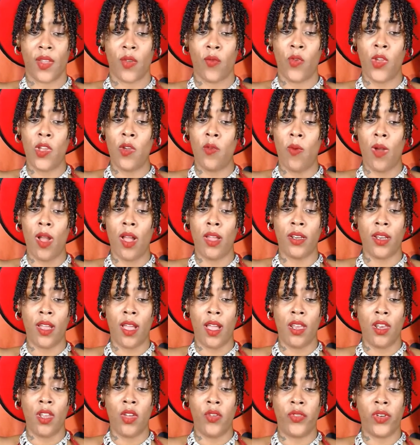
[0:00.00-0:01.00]
We walked
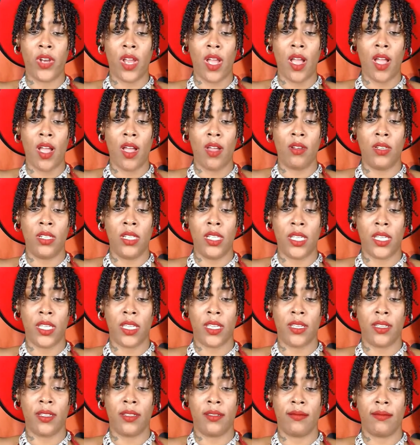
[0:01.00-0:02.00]
all over the hall
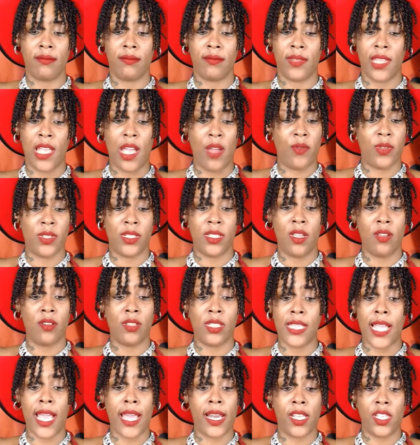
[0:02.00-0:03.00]
looking. There was no
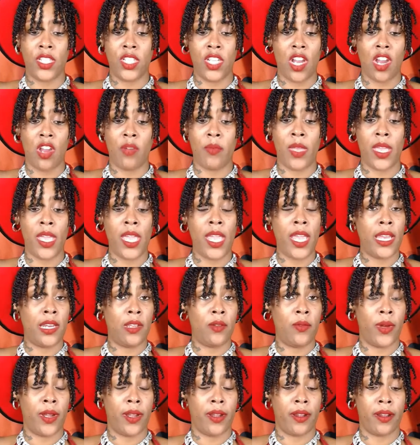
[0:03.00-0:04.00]
sign of Jeremy
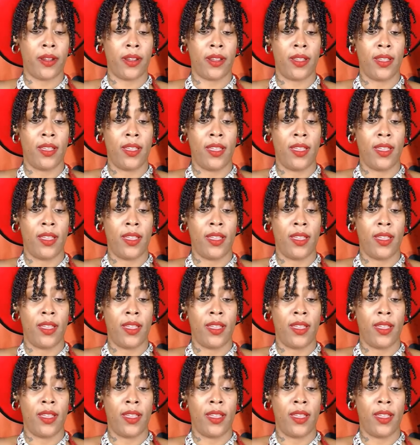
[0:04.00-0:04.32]
anywhere.